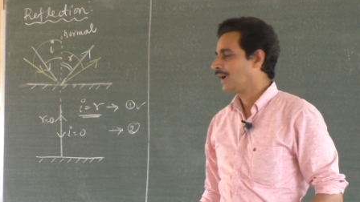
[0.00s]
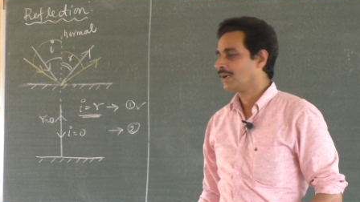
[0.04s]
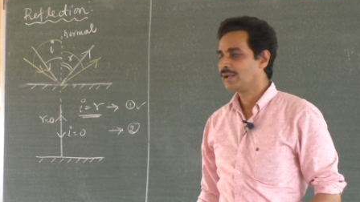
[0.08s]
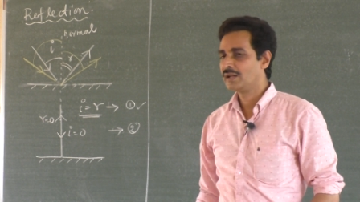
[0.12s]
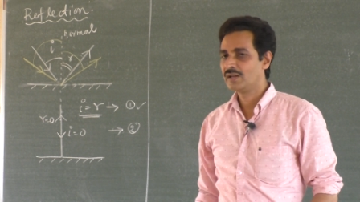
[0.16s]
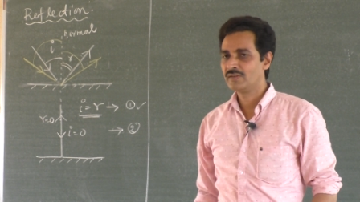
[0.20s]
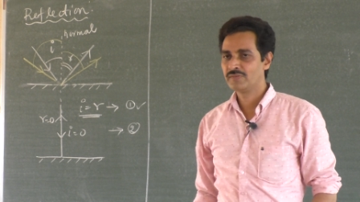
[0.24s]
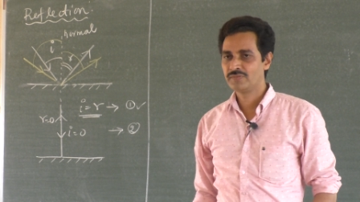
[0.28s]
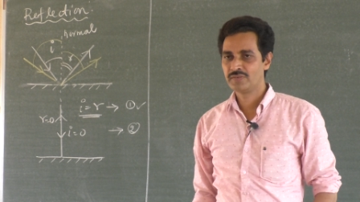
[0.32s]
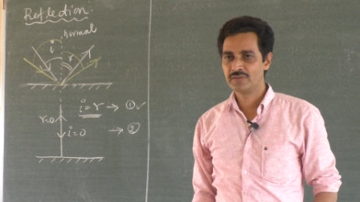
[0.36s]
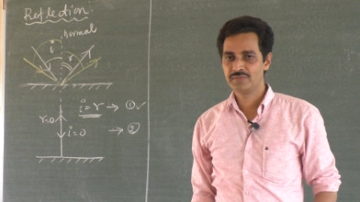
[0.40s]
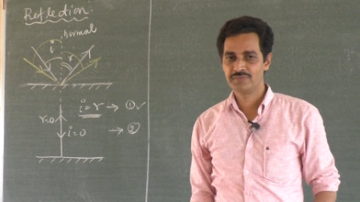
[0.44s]

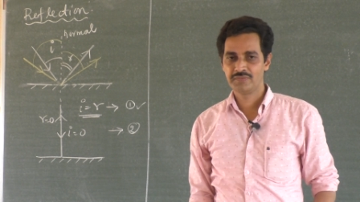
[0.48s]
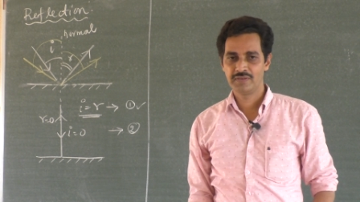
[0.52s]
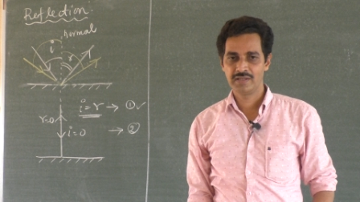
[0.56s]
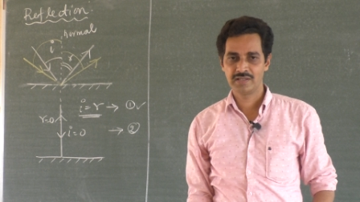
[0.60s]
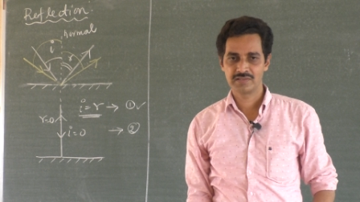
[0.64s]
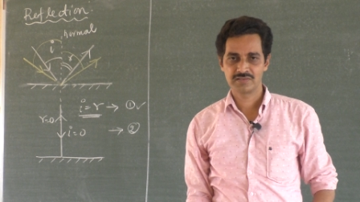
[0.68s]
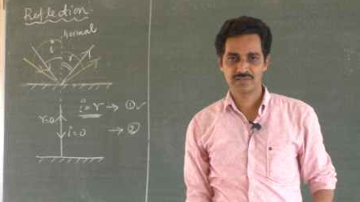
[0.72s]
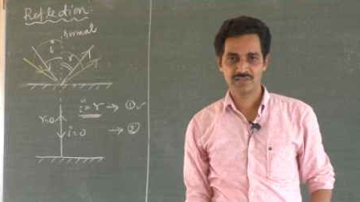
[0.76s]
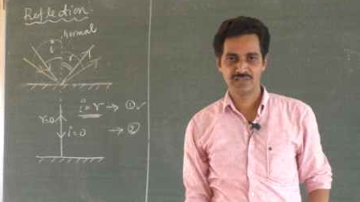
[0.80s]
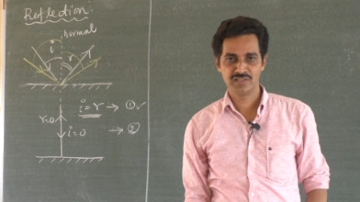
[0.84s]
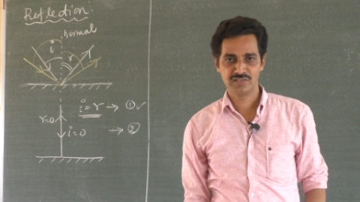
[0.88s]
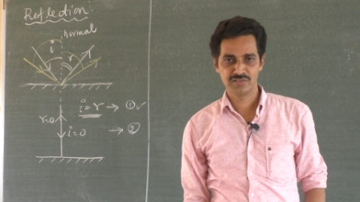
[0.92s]
angle of
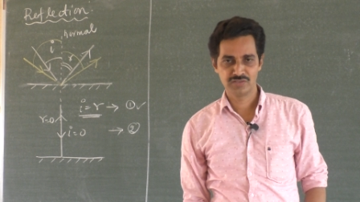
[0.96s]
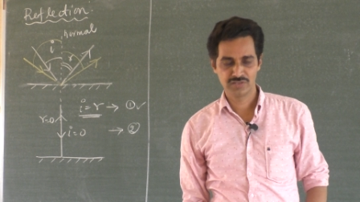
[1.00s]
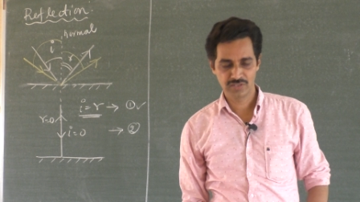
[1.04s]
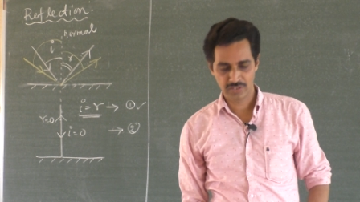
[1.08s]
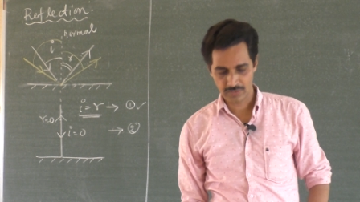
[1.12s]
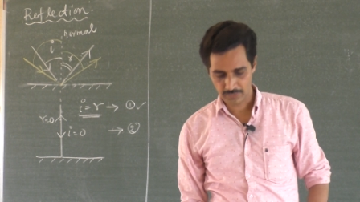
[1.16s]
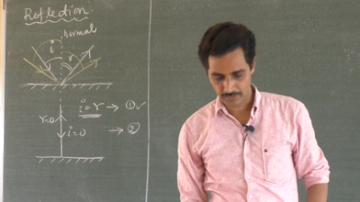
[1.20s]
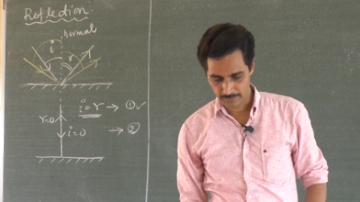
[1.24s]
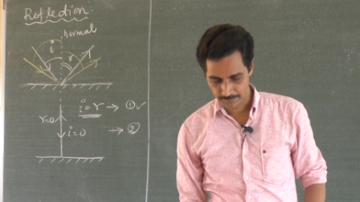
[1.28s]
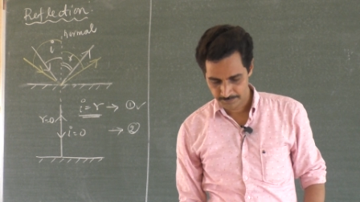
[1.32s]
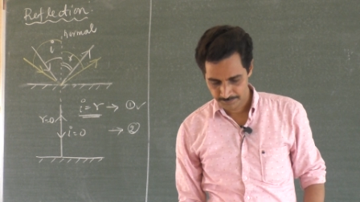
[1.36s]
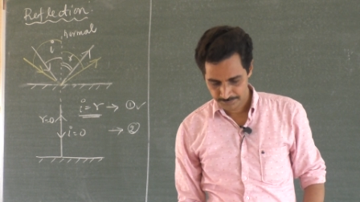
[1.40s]
reflection is
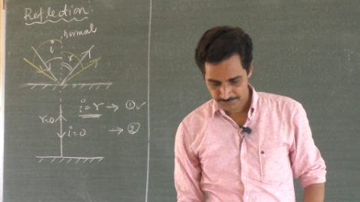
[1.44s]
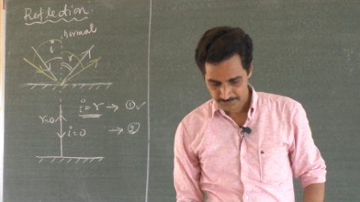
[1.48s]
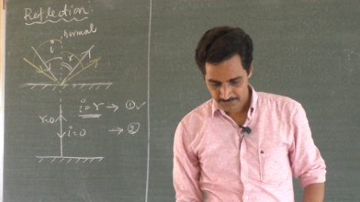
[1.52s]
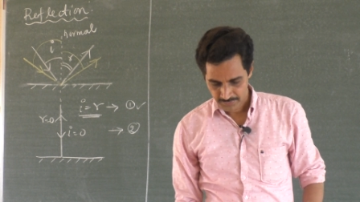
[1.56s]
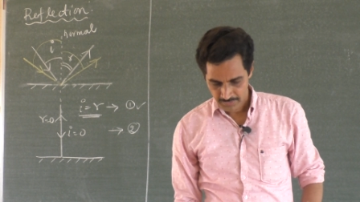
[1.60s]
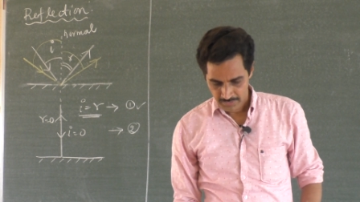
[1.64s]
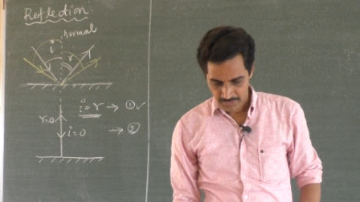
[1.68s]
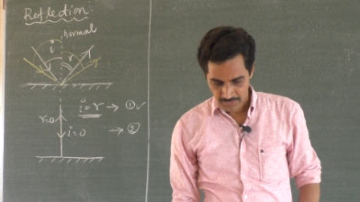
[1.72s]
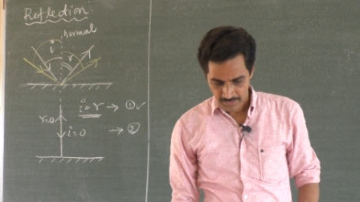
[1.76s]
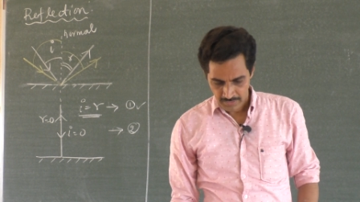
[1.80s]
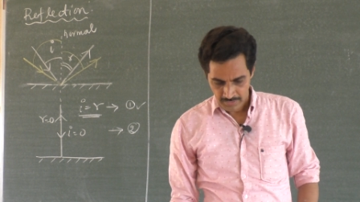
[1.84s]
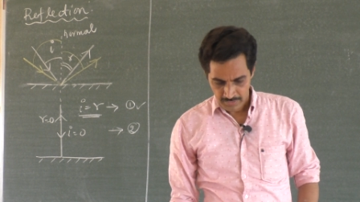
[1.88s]
0.
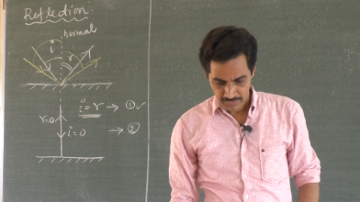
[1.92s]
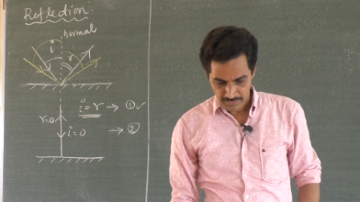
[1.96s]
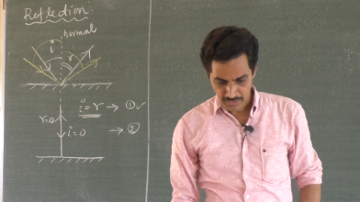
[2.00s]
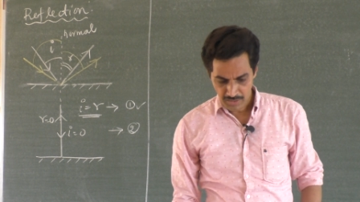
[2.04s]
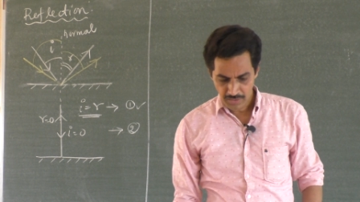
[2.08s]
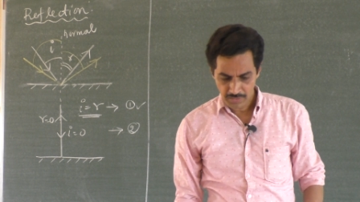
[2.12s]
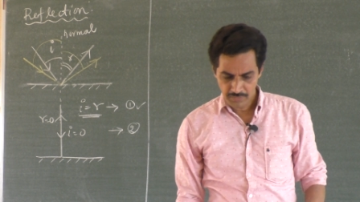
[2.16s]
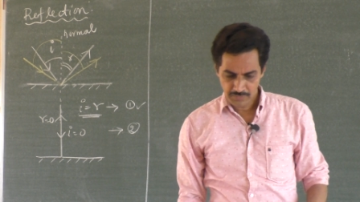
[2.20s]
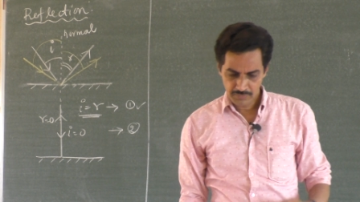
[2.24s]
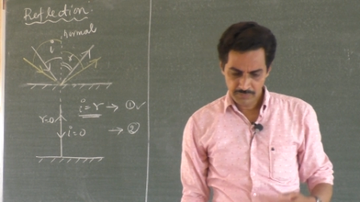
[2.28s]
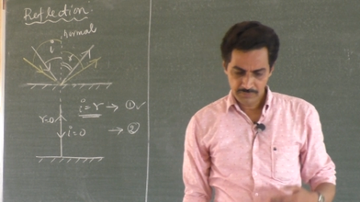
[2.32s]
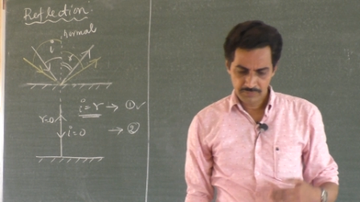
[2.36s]

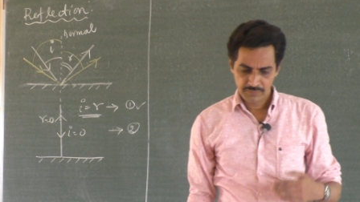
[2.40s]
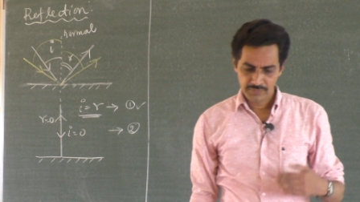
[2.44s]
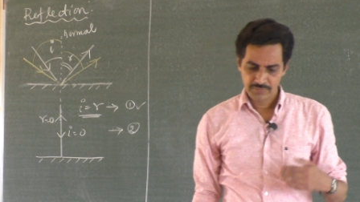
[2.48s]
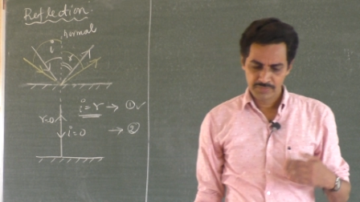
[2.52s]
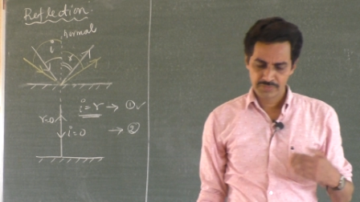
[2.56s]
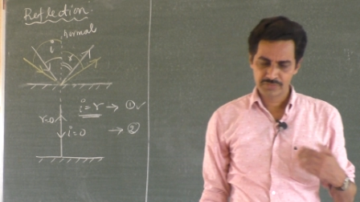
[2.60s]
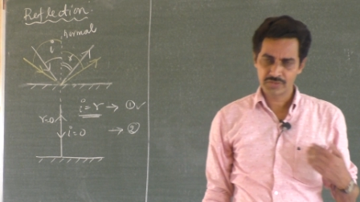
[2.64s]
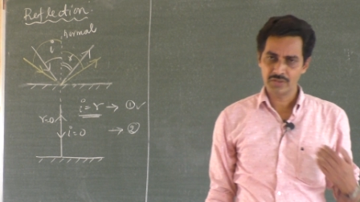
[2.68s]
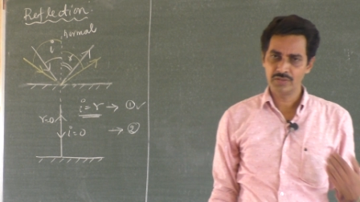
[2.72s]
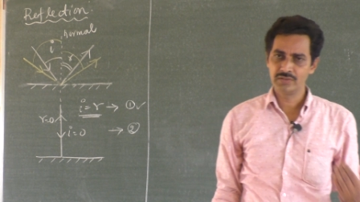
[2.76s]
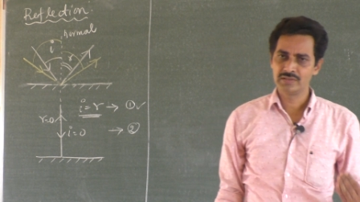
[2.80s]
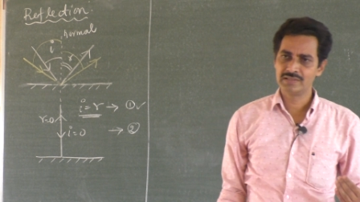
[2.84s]
Now
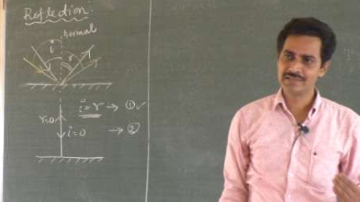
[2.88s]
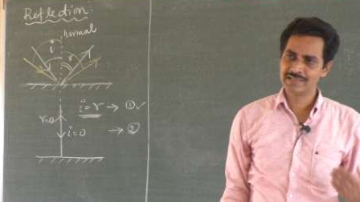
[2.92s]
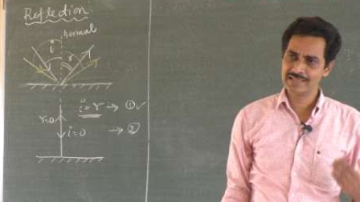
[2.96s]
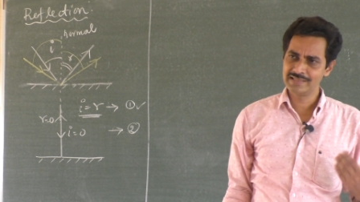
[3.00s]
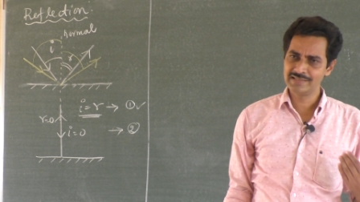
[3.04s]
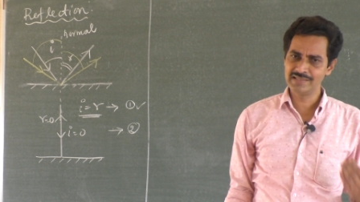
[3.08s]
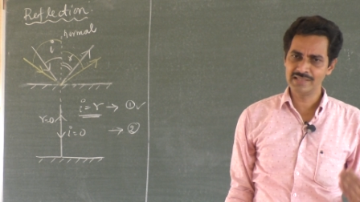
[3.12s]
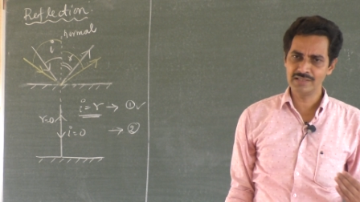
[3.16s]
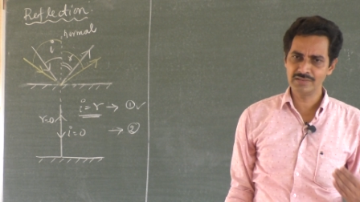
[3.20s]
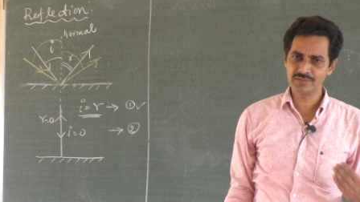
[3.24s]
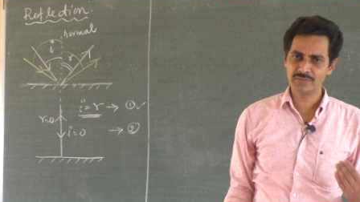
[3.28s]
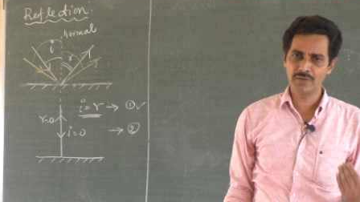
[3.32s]
so
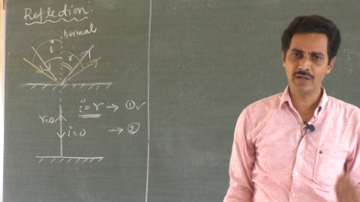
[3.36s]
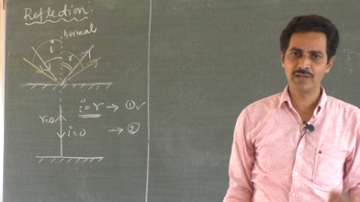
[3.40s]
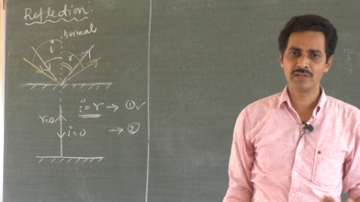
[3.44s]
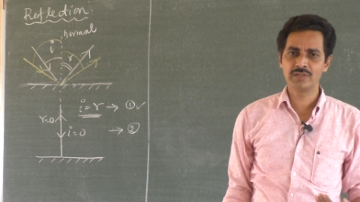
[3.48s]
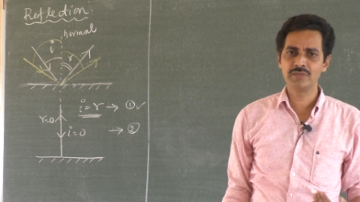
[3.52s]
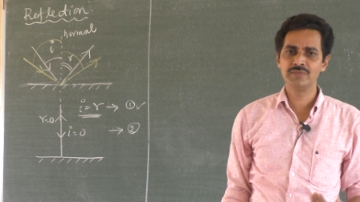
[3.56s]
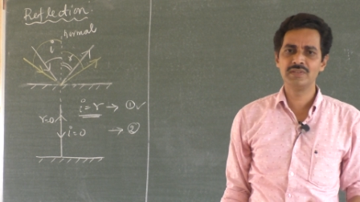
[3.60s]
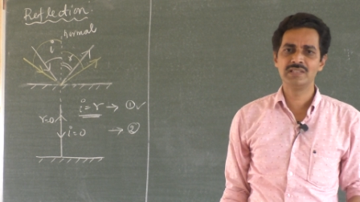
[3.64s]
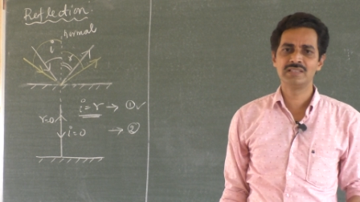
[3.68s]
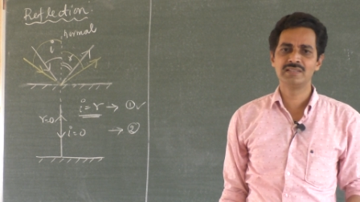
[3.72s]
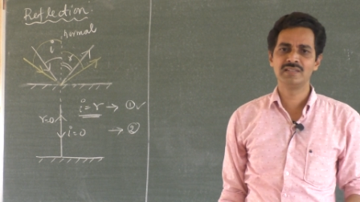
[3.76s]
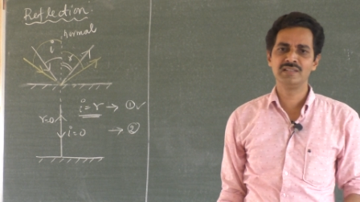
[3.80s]
this is
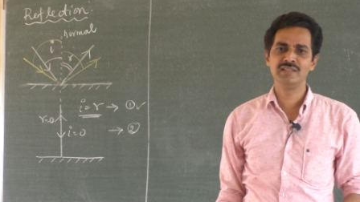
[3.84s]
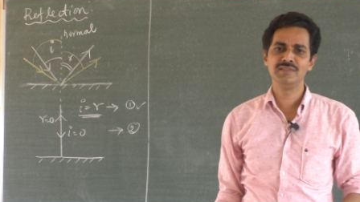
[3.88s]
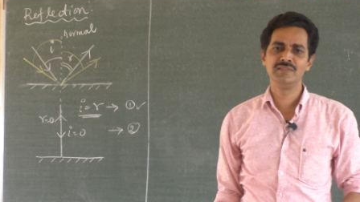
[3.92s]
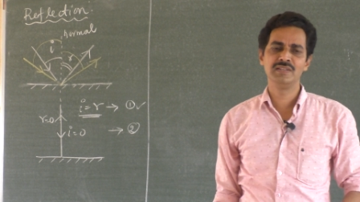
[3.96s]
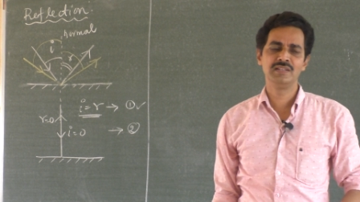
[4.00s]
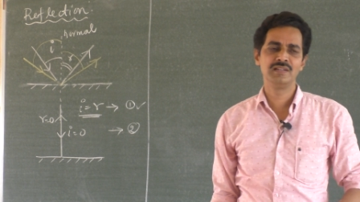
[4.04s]
what we see